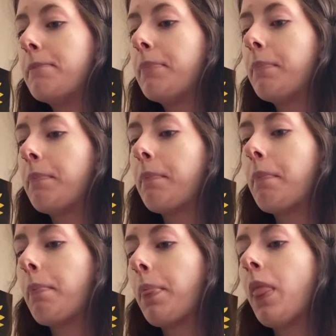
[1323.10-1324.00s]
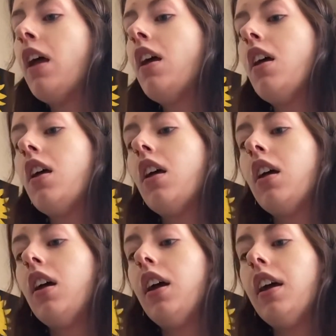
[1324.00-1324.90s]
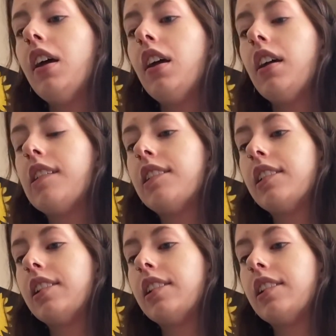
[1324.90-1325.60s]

Well, first, I need one.